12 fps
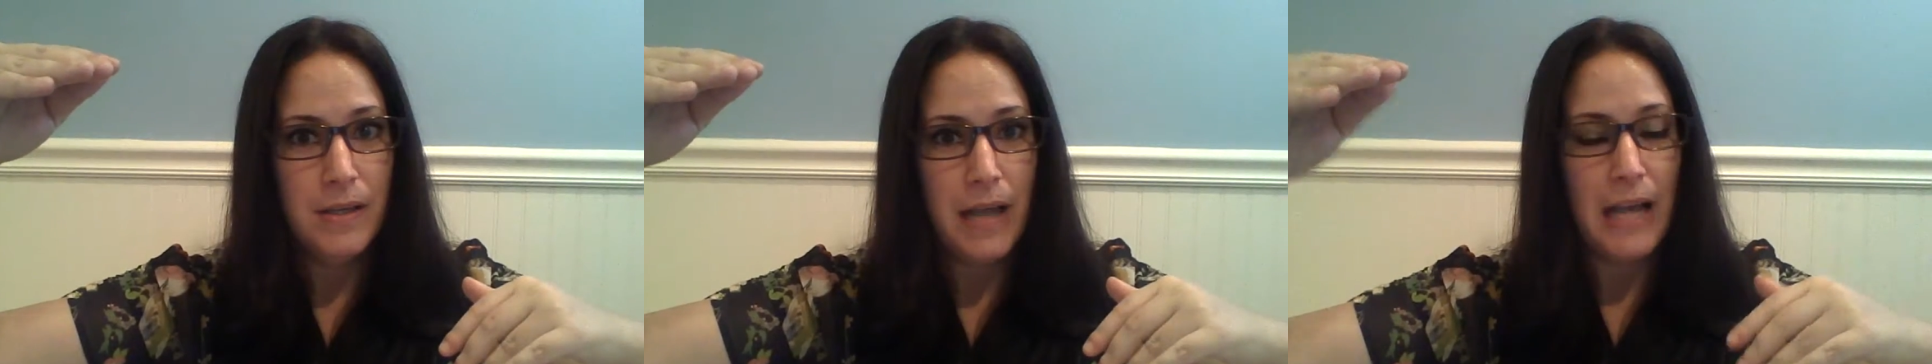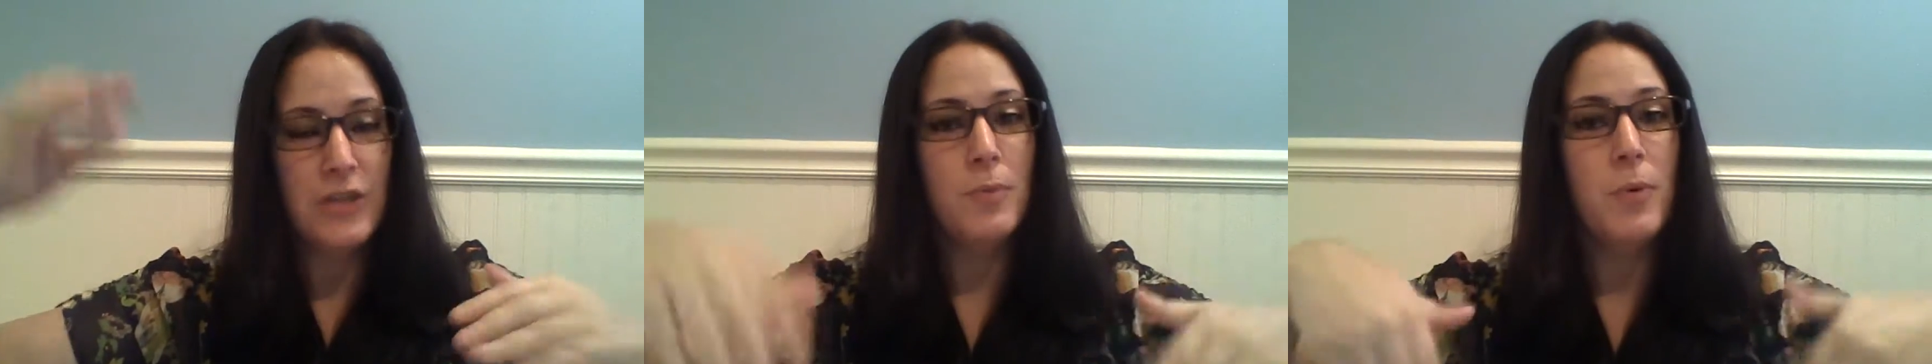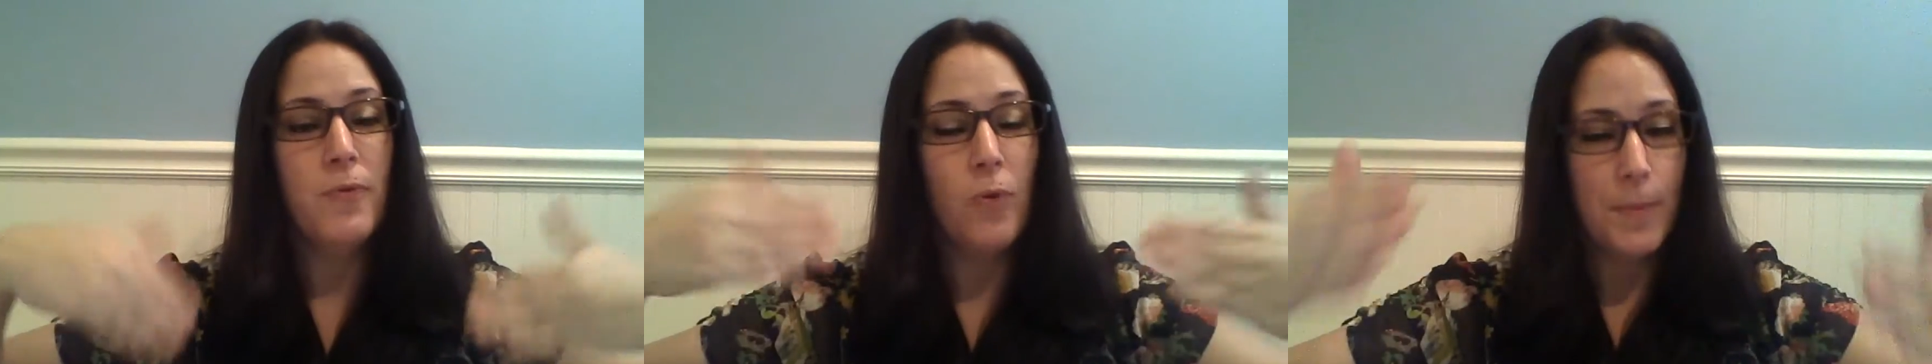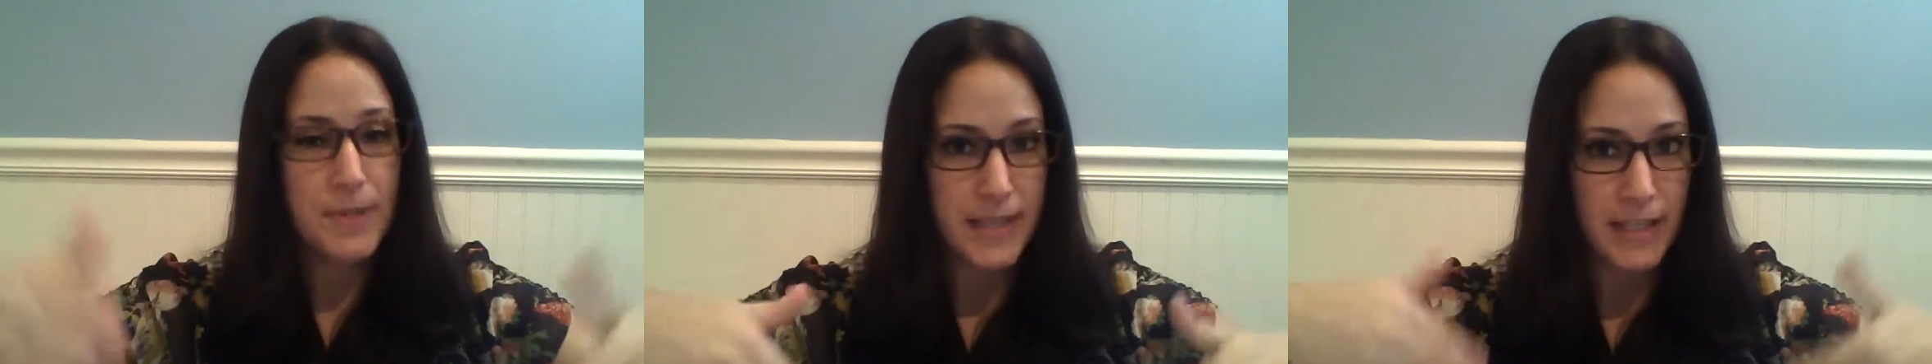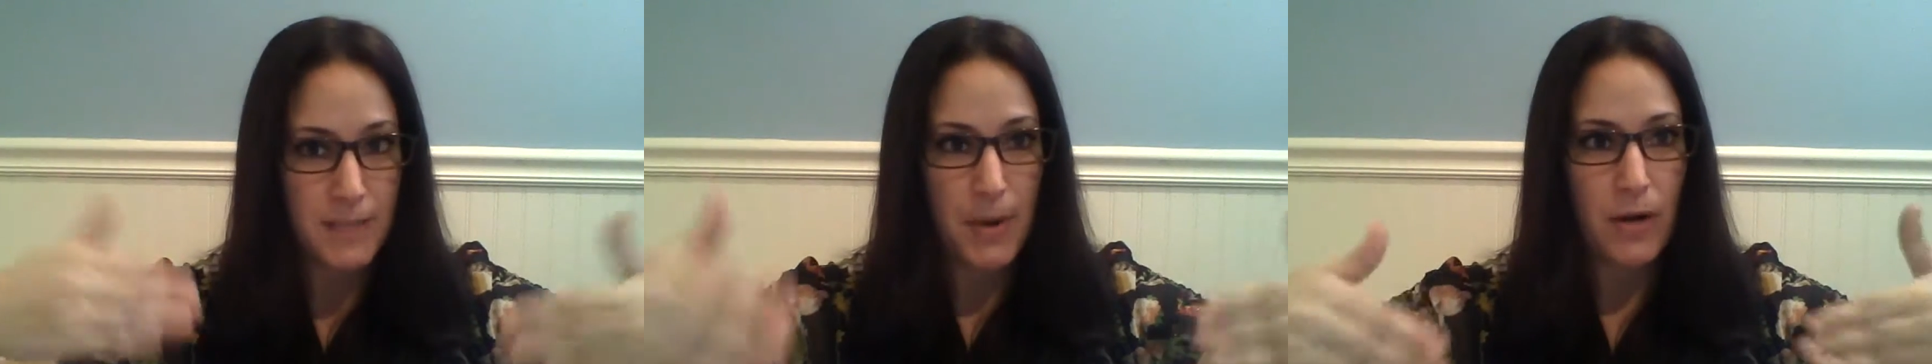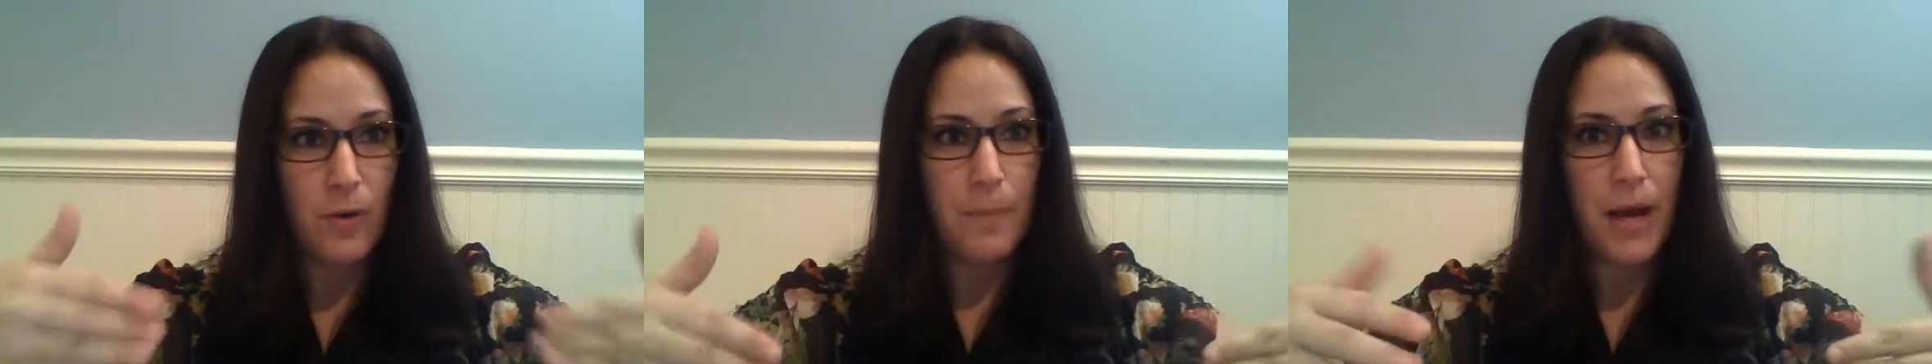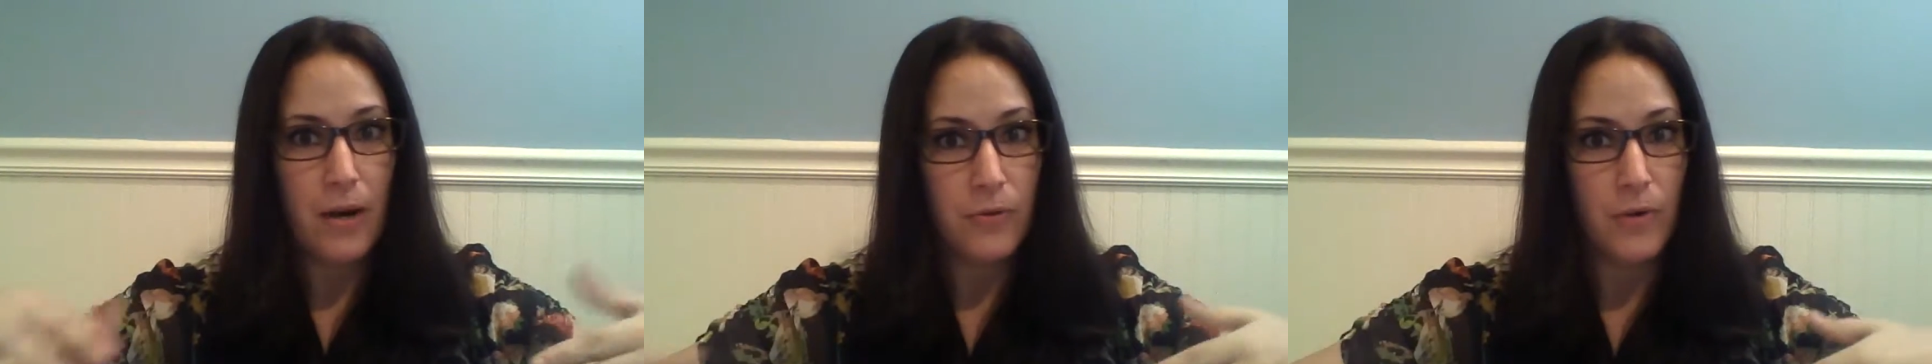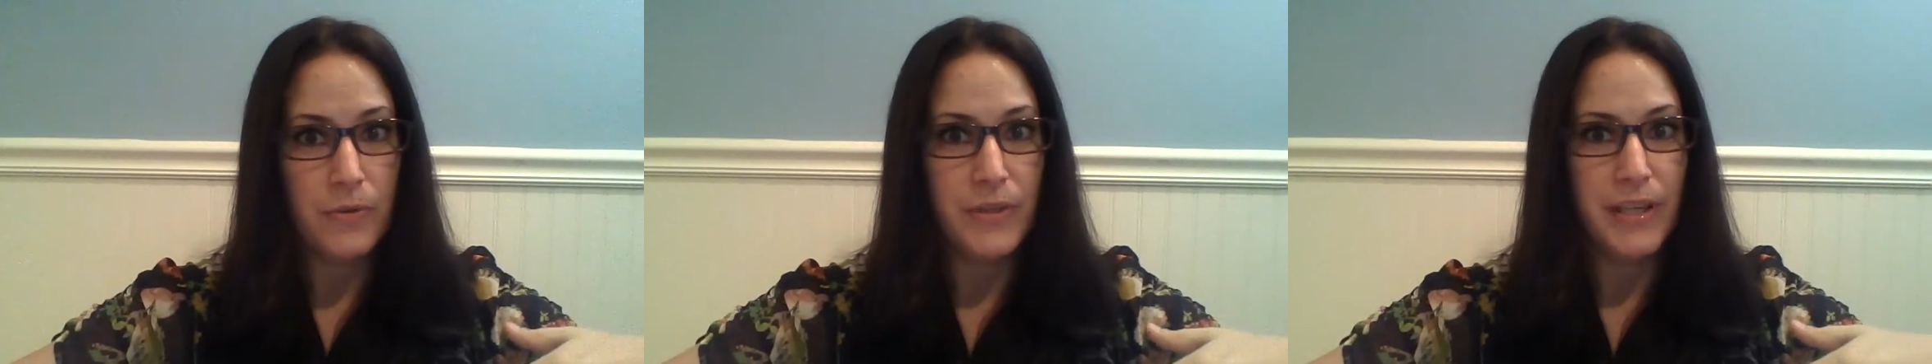as your performance gets better and better
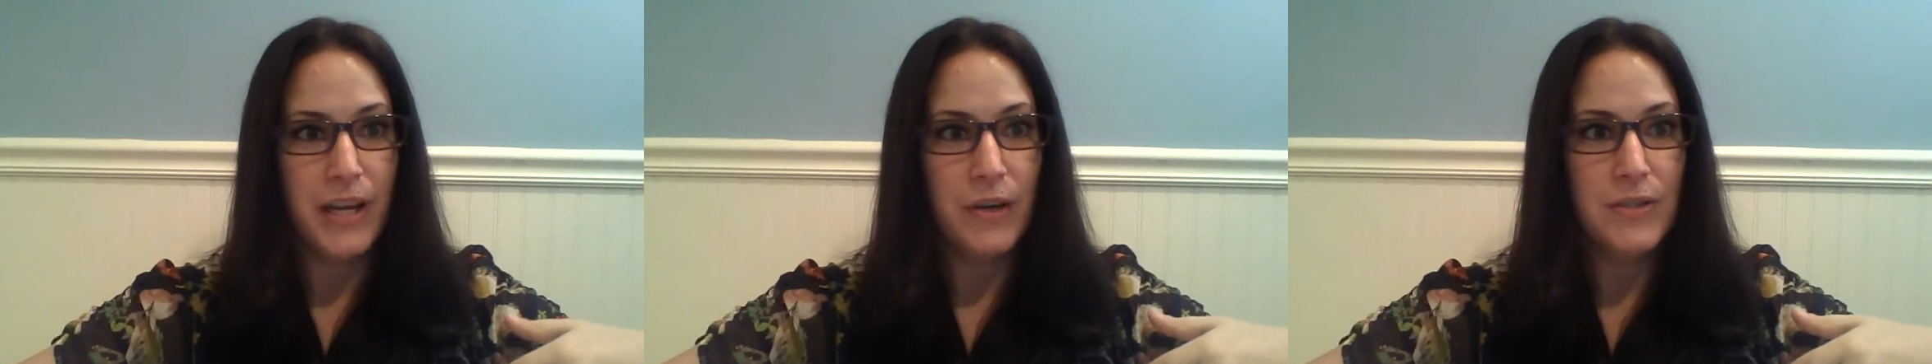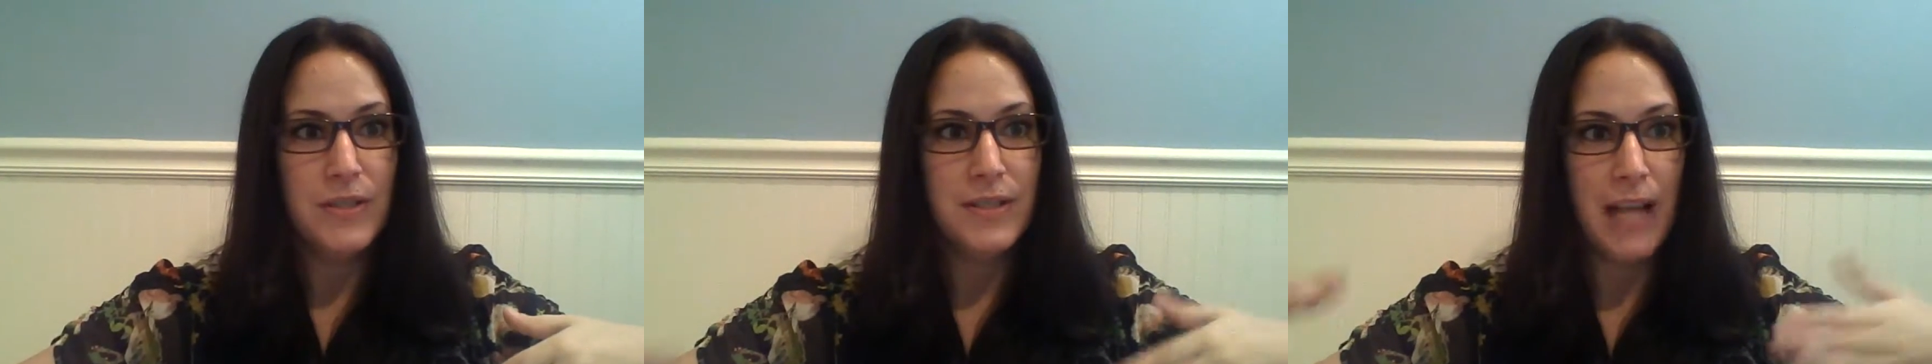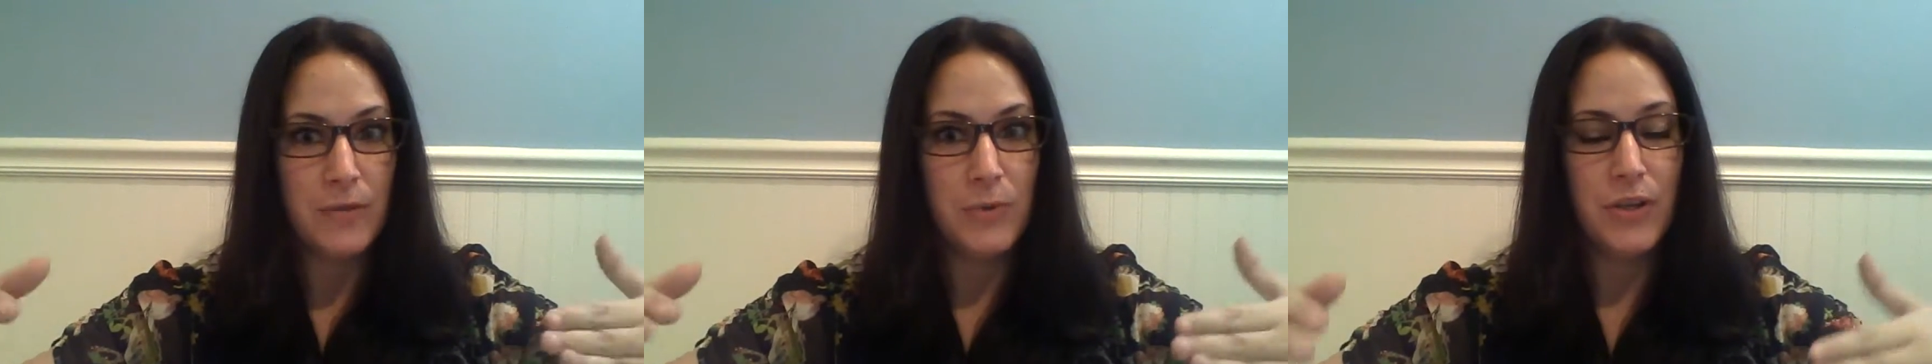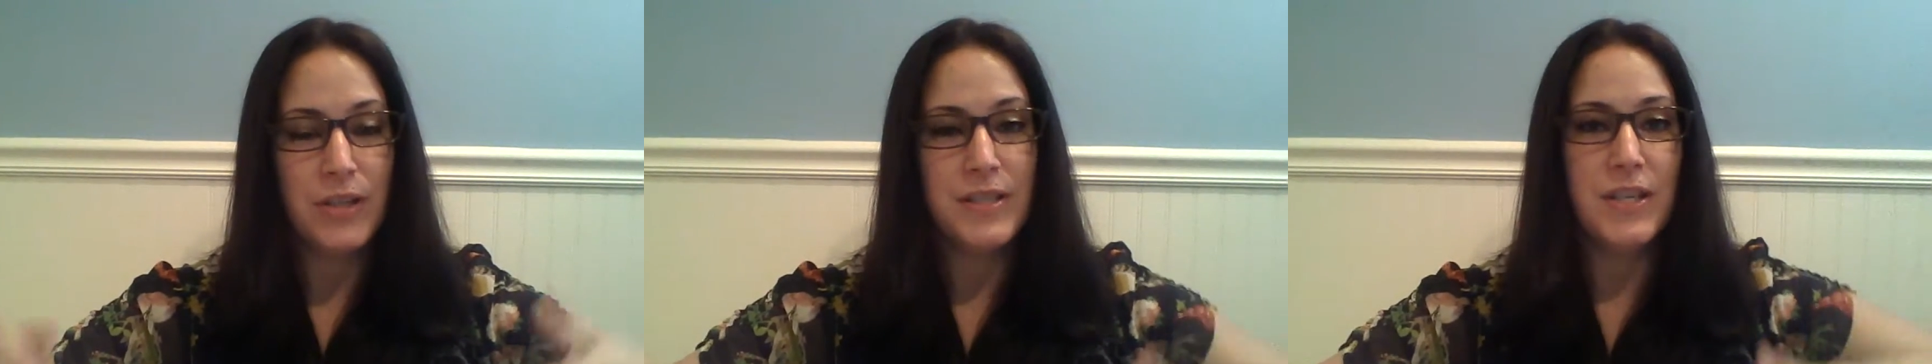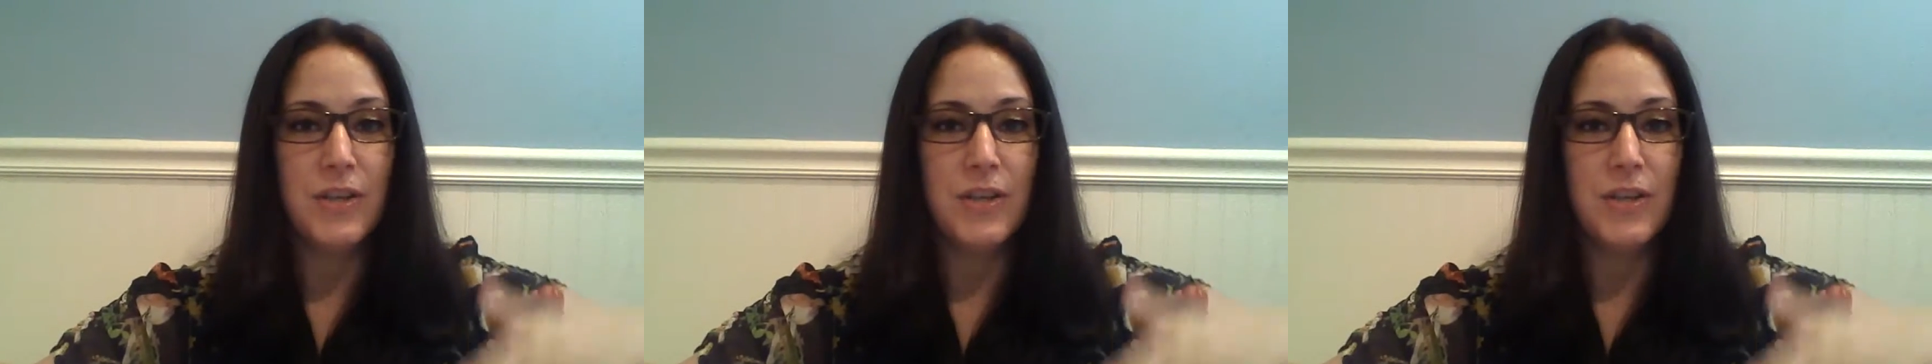throughout the years, that's what you're going to see.